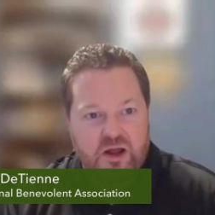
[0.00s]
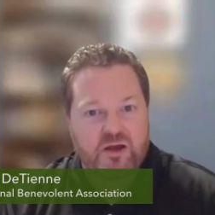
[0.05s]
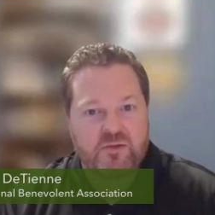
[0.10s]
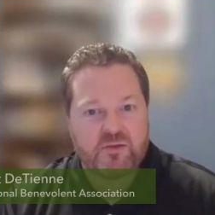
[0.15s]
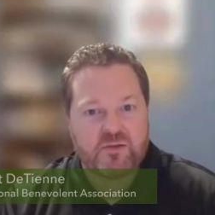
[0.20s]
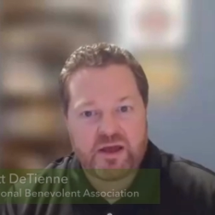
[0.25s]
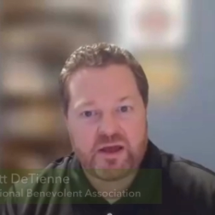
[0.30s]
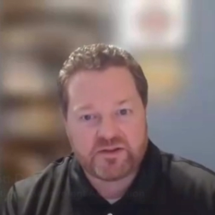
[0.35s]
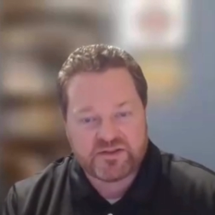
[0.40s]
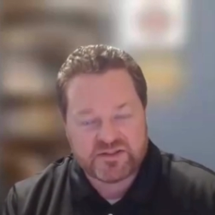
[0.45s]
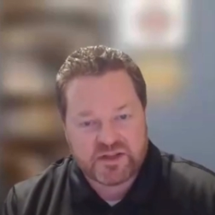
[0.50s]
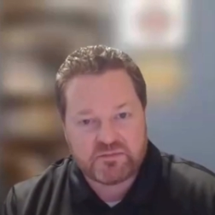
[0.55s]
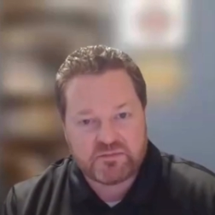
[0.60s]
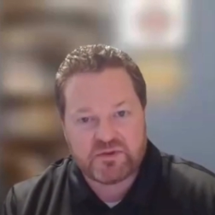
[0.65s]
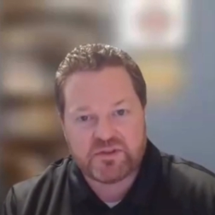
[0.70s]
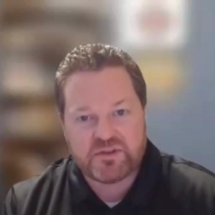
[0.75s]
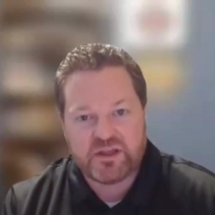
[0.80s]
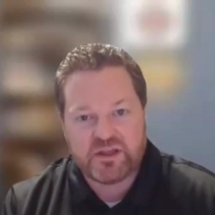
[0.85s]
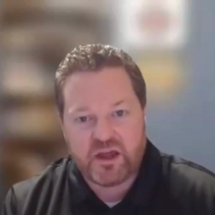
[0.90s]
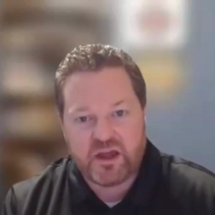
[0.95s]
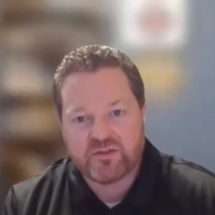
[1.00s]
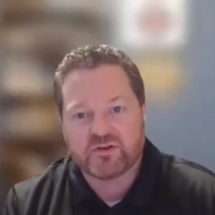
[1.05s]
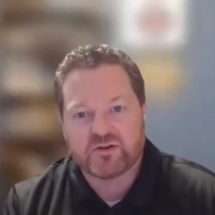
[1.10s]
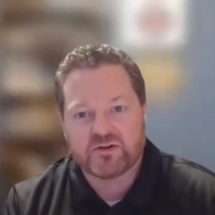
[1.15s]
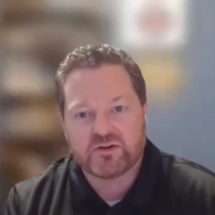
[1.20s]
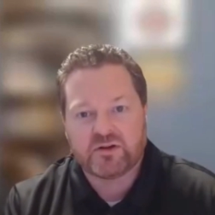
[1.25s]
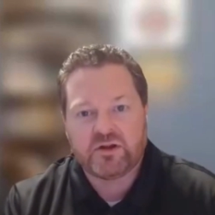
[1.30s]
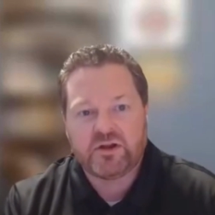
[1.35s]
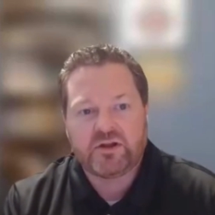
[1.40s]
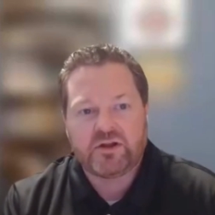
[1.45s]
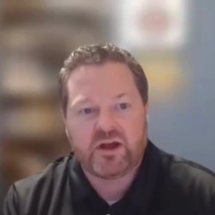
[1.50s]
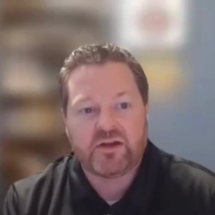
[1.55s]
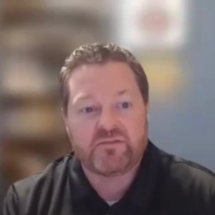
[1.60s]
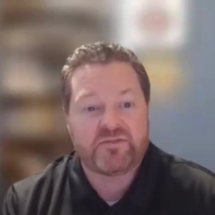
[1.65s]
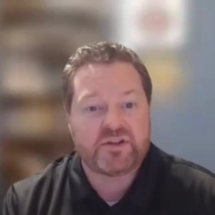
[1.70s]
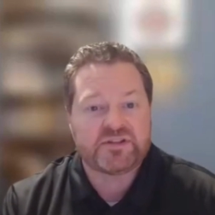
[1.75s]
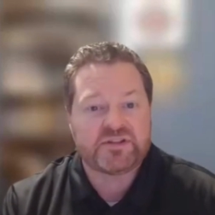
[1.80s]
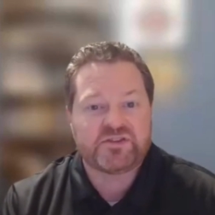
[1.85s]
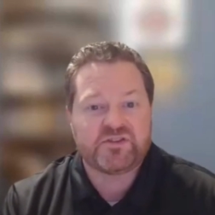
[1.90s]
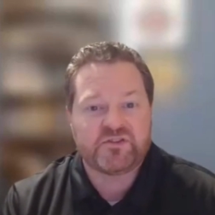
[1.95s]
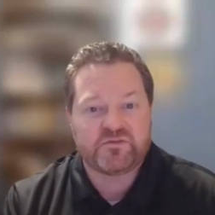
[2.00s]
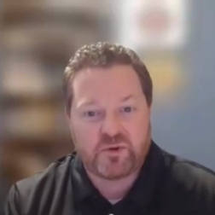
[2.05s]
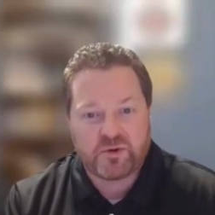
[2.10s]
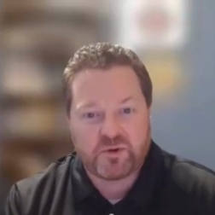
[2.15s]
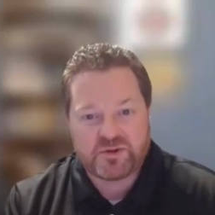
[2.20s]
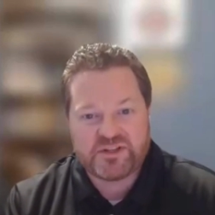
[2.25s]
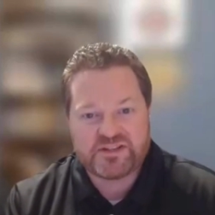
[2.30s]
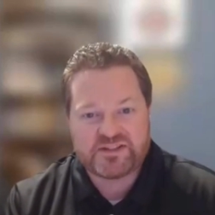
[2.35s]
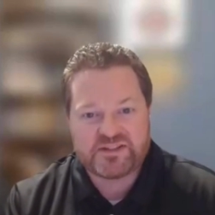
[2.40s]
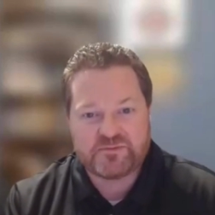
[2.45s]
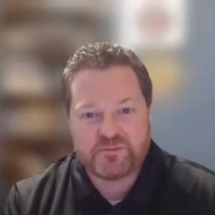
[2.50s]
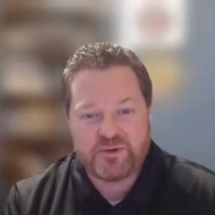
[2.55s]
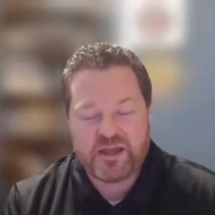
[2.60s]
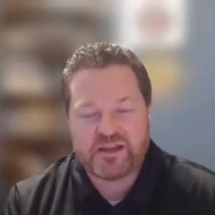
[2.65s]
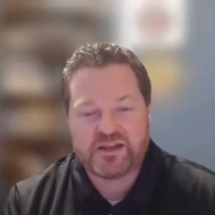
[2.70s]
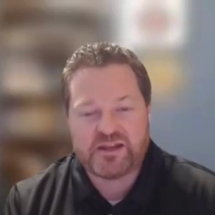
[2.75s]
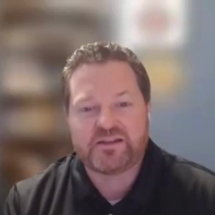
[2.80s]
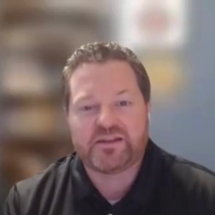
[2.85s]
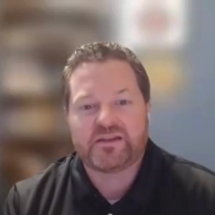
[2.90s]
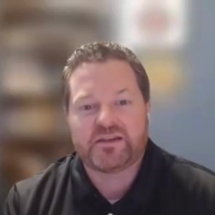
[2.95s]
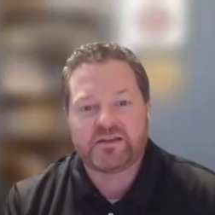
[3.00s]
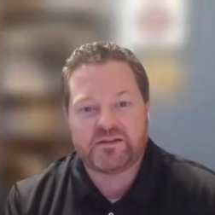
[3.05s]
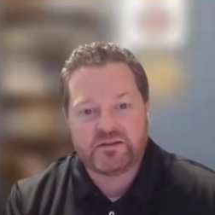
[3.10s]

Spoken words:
about some of the other events you've participated